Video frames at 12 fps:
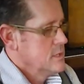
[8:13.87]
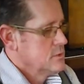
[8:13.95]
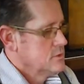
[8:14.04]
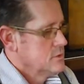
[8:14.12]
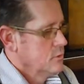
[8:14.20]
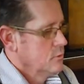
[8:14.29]

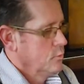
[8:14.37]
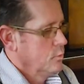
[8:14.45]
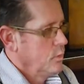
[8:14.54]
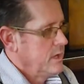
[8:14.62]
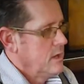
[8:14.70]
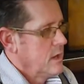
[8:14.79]
So
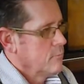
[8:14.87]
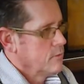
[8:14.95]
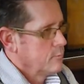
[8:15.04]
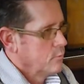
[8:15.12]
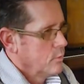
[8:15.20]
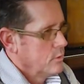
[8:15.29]
we are
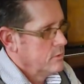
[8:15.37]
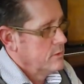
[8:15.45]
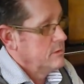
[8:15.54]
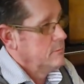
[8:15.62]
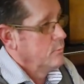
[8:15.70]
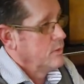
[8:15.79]

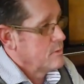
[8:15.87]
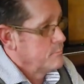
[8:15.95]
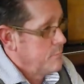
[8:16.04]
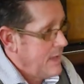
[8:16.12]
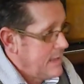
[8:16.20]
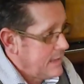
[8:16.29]
rewarded, we are
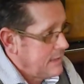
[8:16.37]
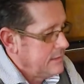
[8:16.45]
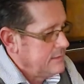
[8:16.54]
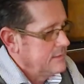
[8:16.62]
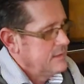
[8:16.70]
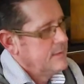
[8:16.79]
paid